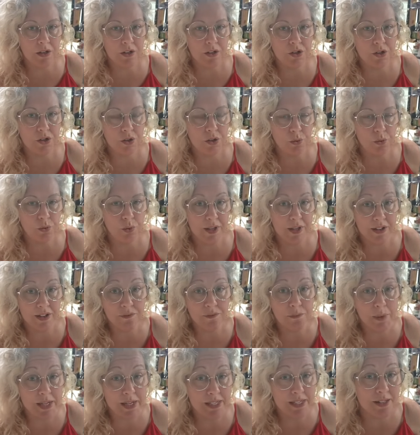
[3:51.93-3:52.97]
to give
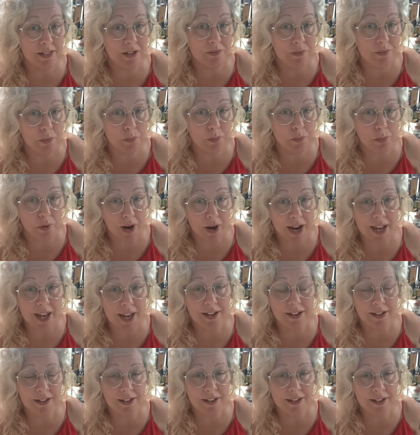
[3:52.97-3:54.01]
myself a
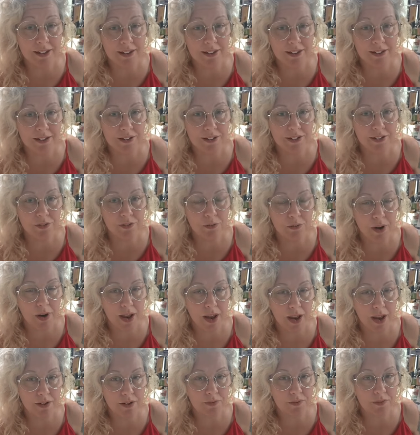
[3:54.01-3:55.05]
break, right?